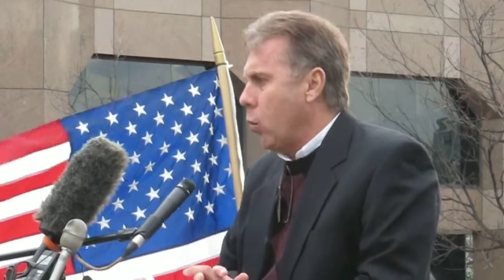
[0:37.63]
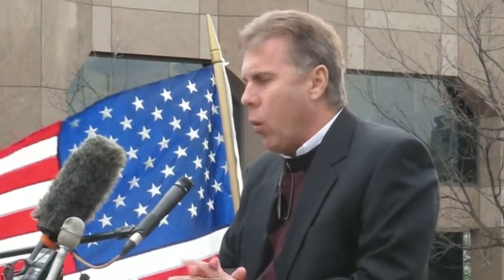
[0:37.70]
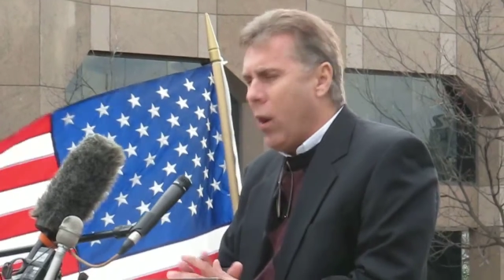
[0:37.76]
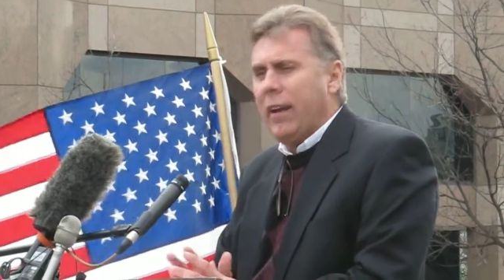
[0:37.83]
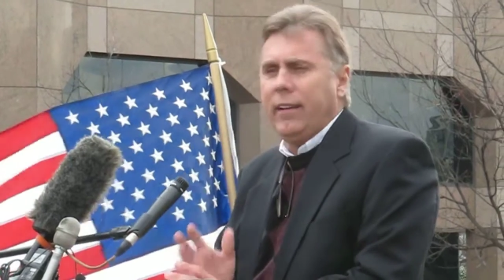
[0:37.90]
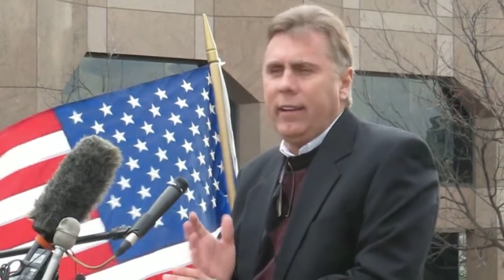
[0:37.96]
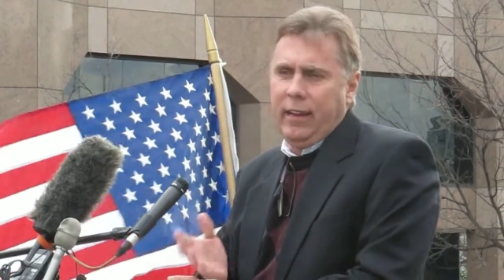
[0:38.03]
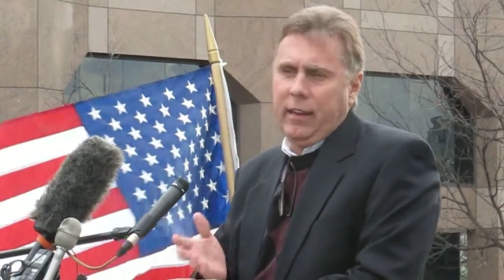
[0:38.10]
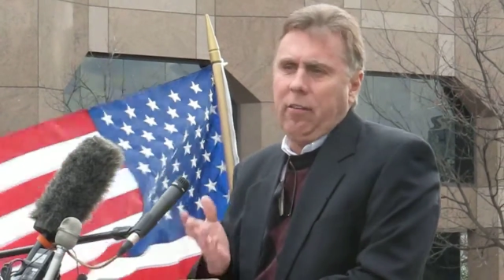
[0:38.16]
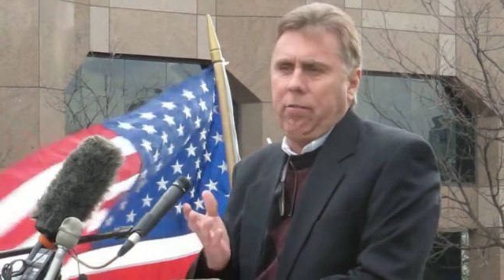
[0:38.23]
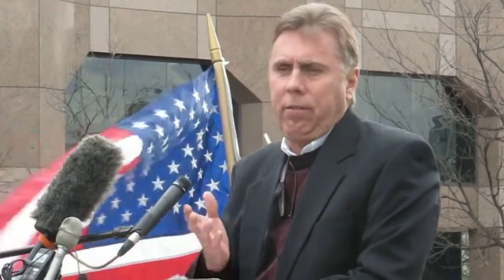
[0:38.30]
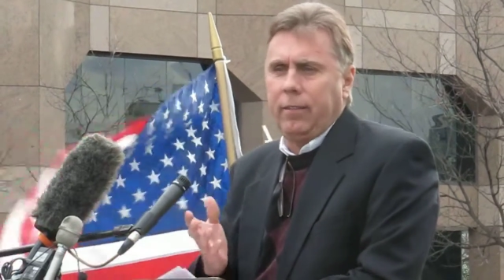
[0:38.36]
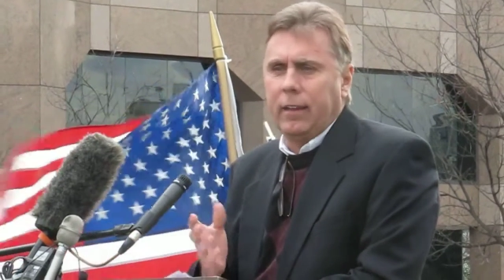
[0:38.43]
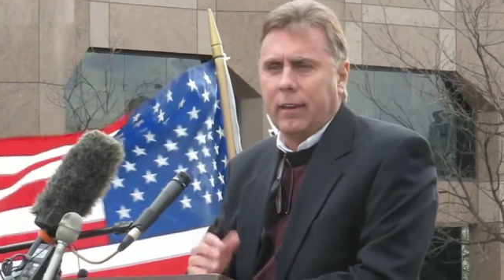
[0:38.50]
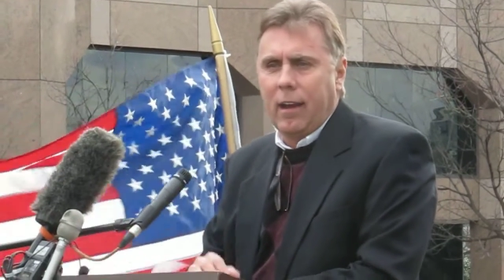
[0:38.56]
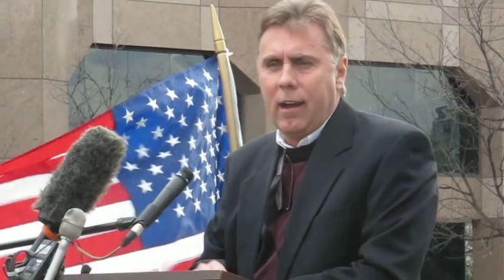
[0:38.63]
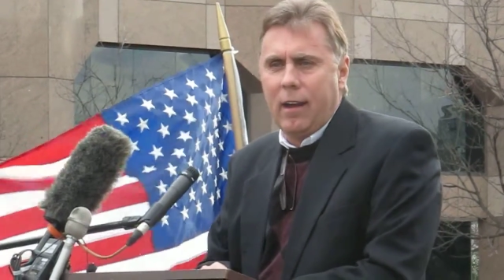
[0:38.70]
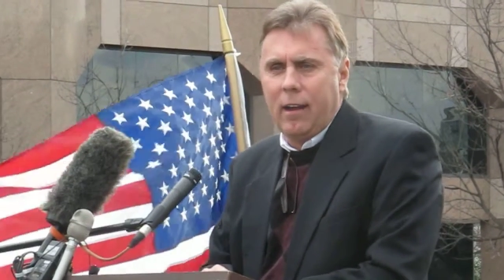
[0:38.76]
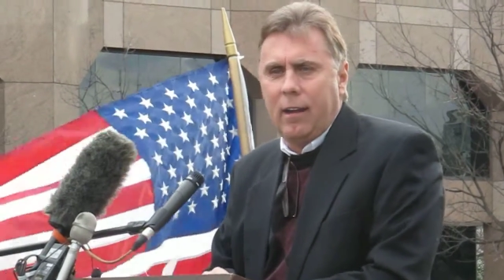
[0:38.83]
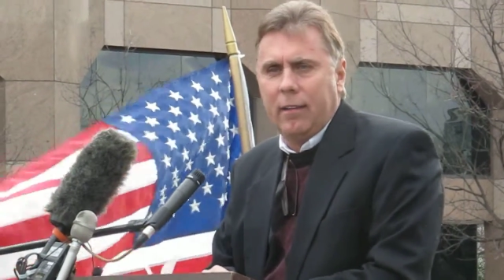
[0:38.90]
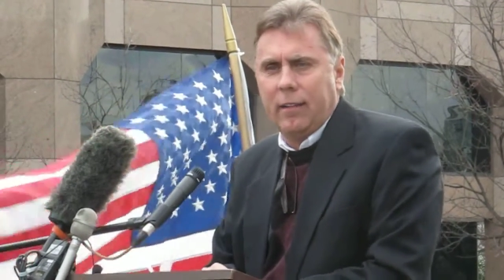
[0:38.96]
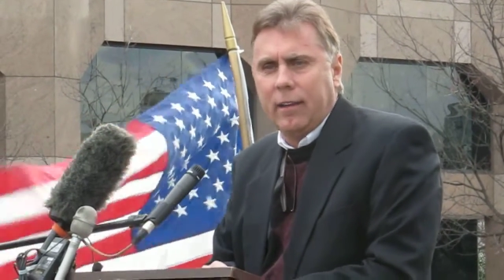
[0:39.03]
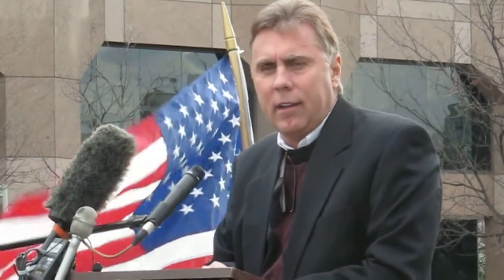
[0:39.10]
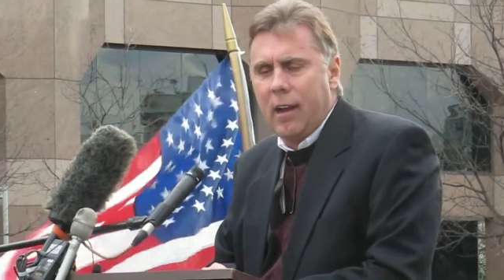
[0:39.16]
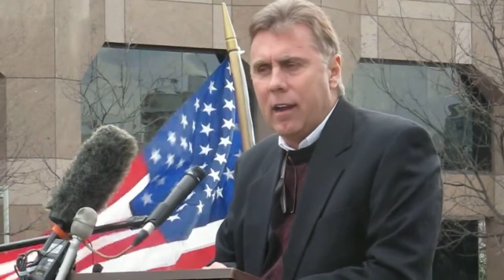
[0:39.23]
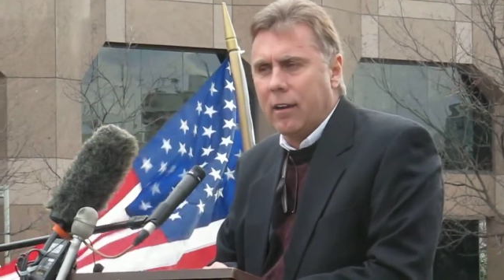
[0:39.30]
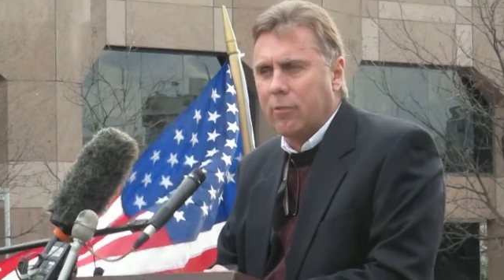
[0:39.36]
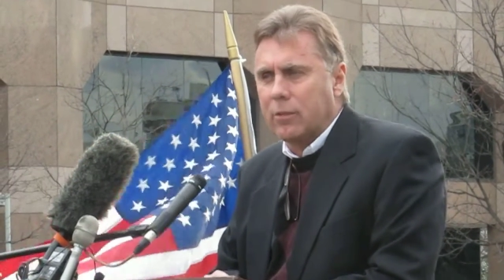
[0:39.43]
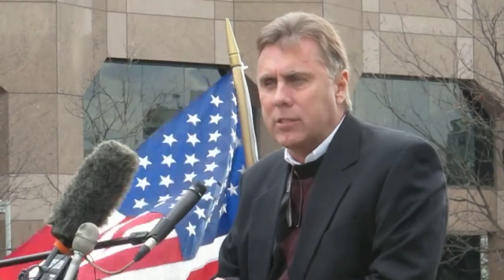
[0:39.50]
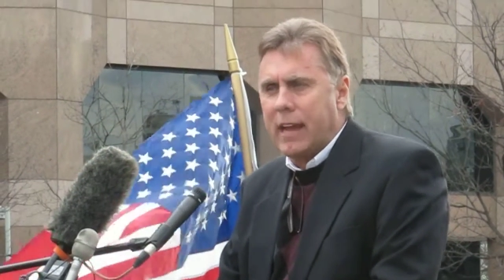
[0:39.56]
what if the
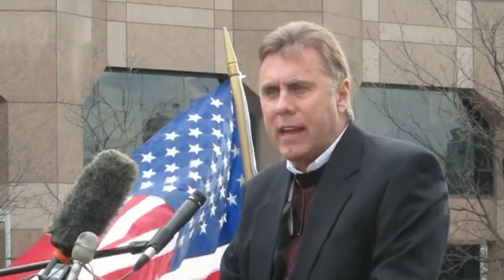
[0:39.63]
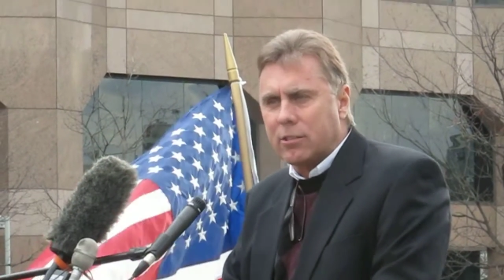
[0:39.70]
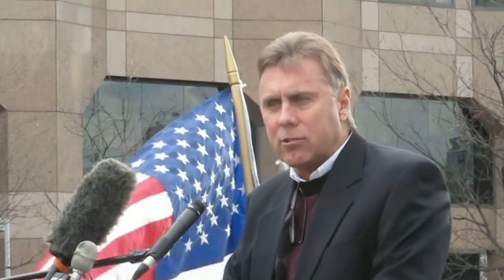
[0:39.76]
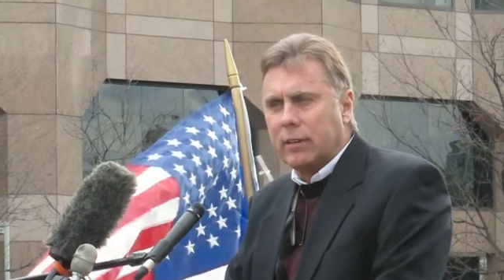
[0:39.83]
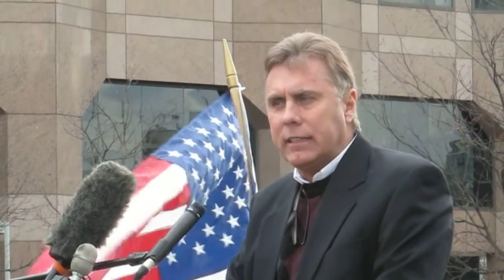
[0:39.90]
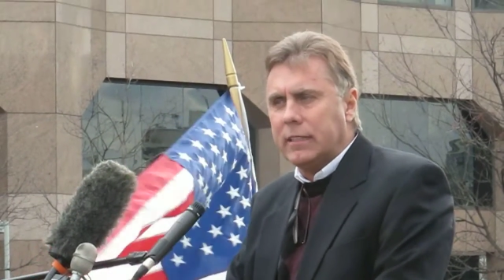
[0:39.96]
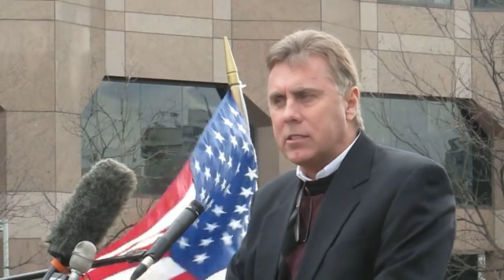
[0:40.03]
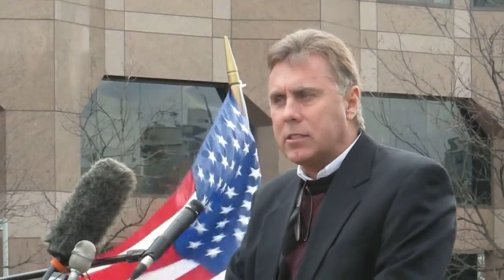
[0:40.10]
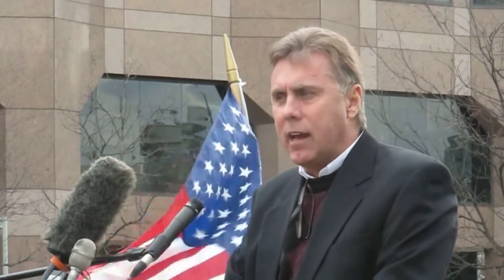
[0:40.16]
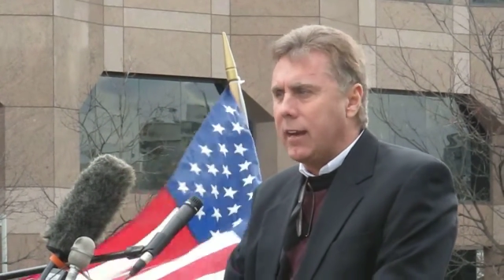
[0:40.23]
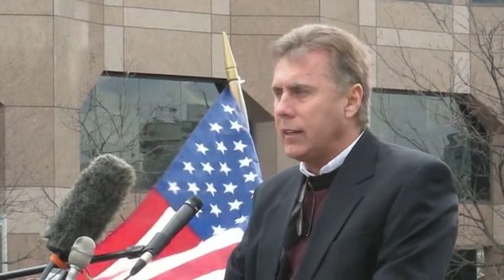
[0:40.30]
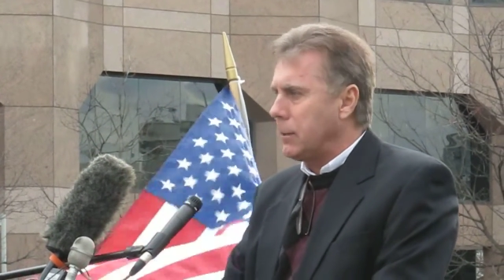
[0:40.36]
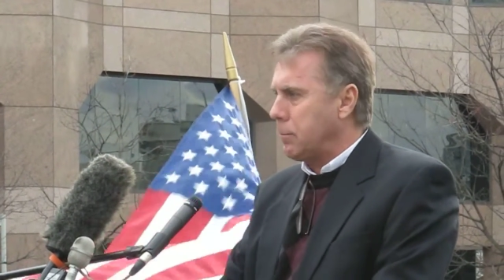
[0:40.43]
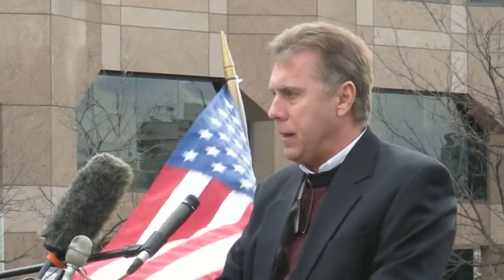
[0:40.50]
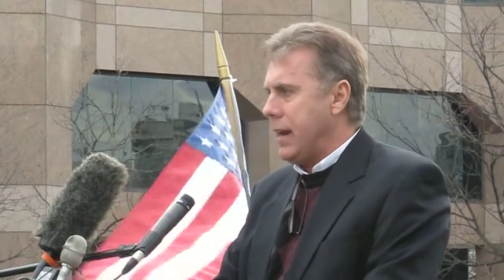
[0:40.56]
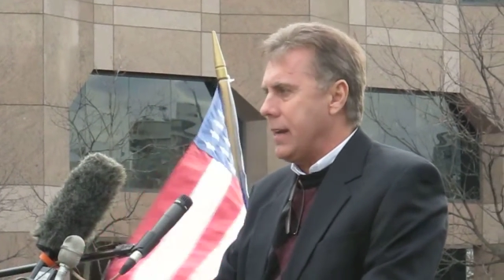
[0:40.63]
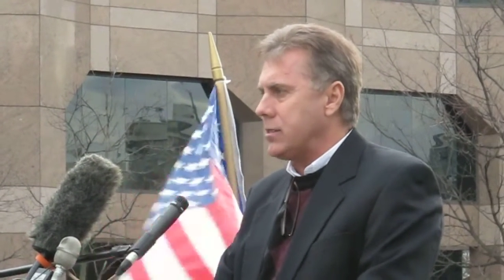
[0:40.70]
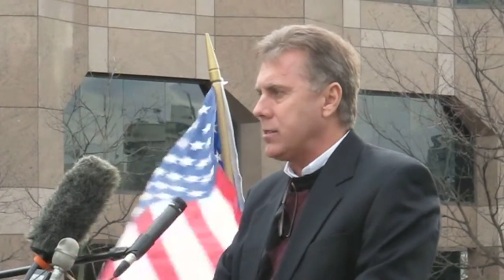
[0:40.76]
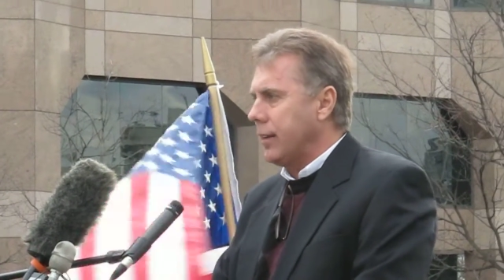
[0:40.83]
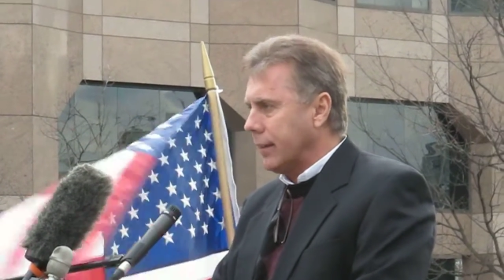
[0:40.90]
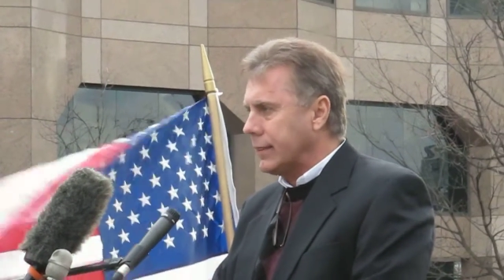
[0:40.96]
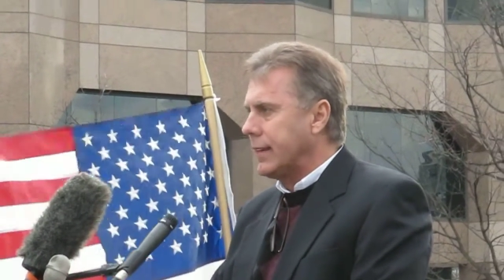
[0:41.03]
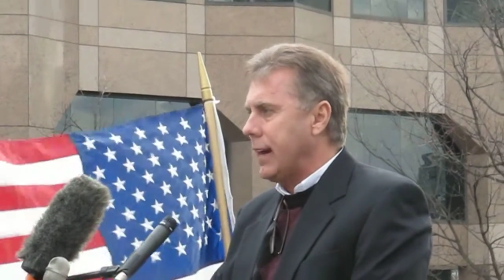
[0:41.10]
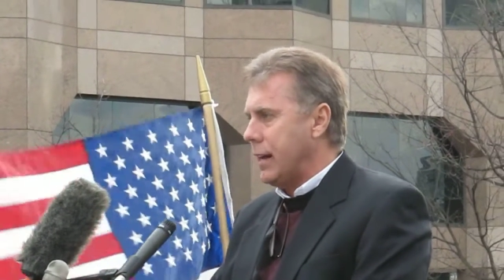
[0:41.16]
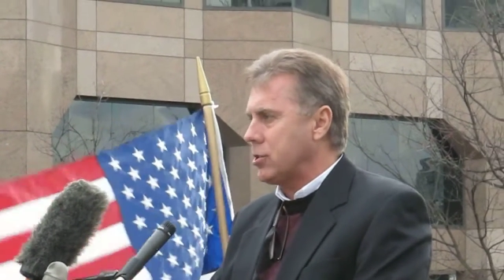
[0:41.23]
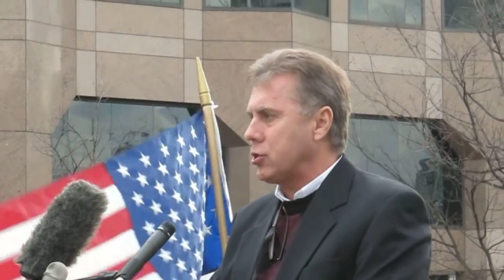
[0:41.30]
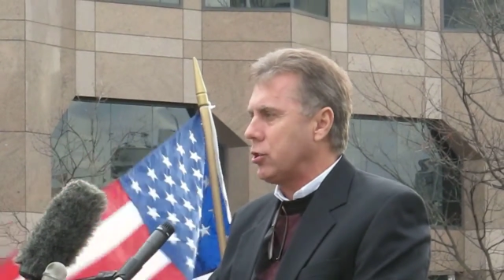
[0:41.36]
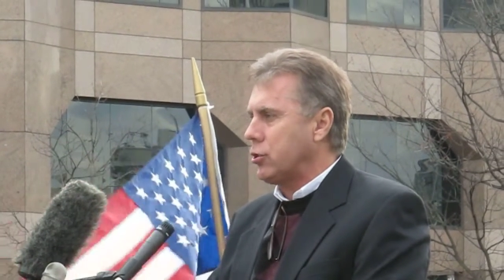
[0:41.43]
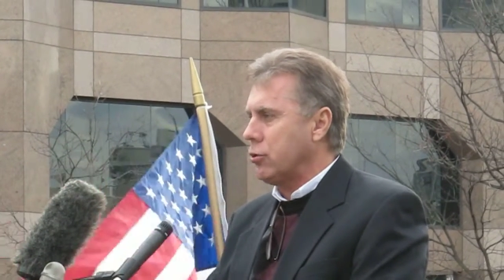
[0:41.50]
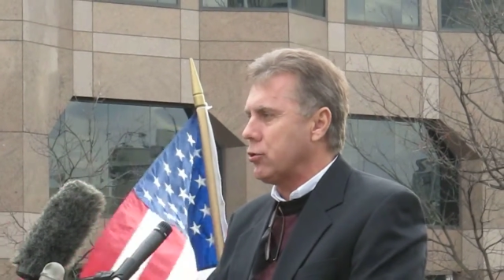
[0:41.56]
Congress actually decided to pass an
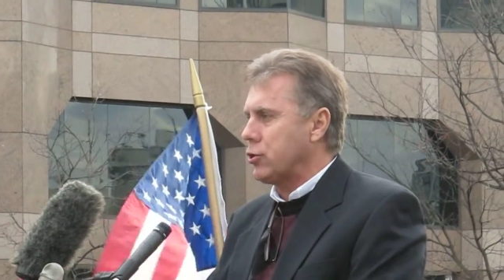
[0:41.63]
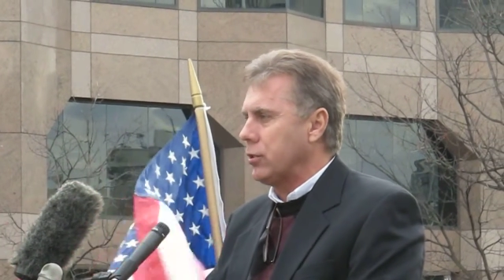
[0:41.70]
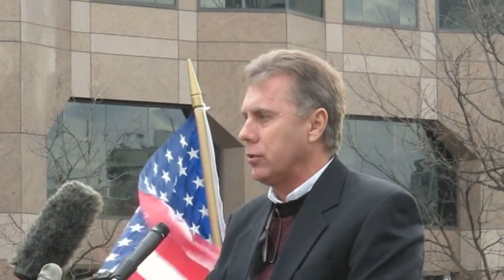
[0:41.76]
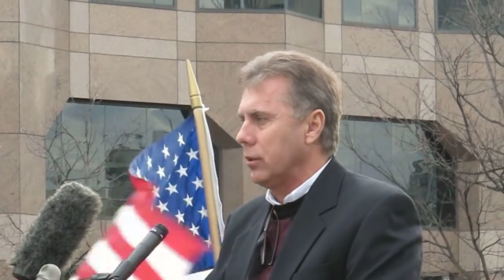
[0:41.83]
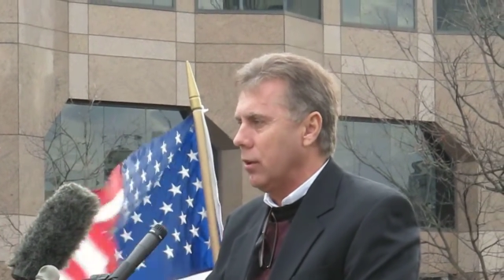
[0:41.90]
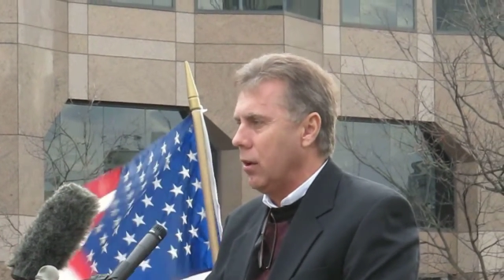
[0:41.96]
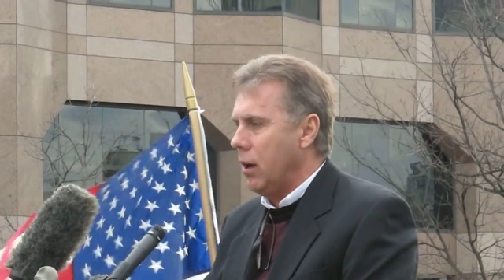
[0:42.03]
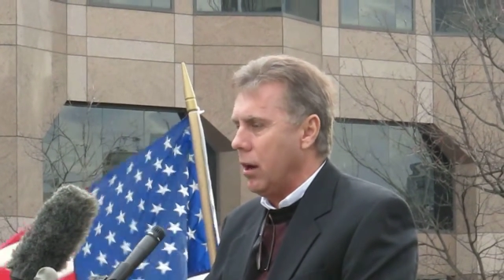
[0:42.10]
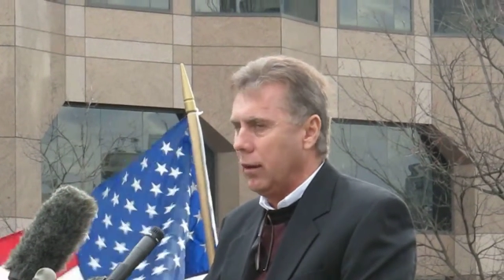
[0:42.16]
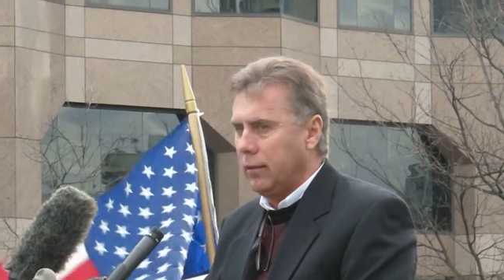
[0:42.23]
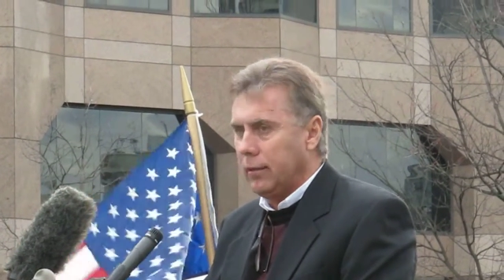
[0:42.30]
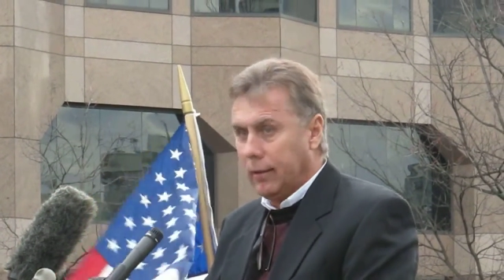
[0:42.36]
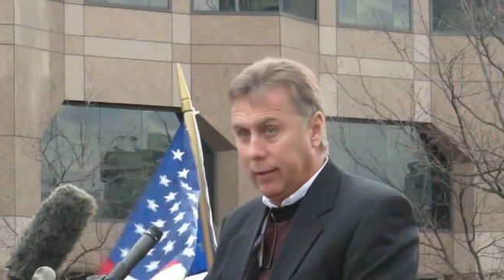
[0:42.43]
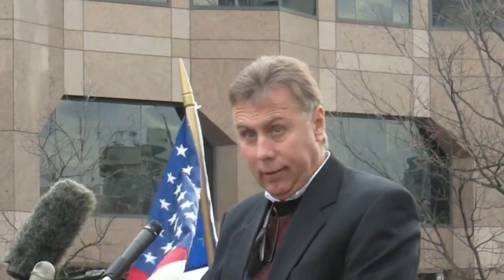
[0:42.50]
unconstitutional law?